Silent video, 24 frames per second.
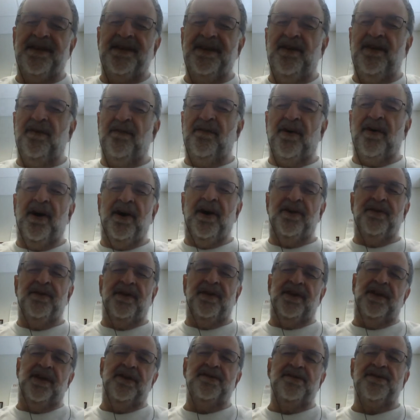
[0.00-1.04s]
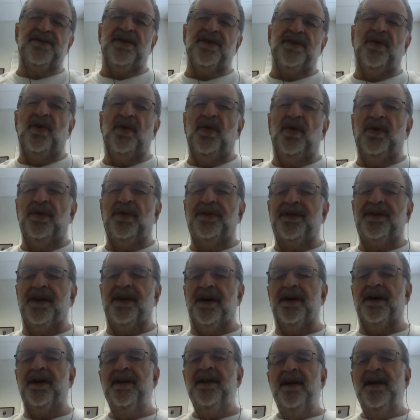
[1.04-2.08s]
over 100 years old,
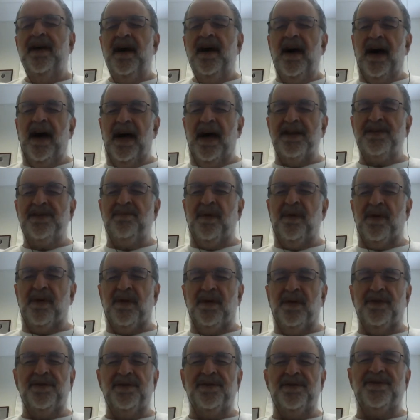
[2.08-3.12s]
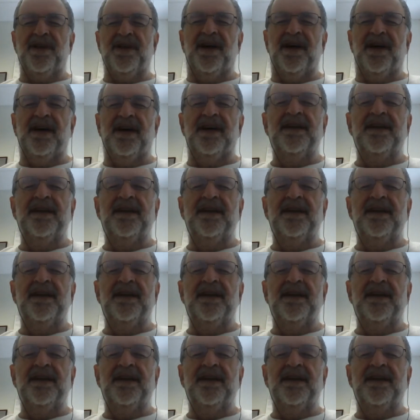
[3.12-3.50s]
hospitals,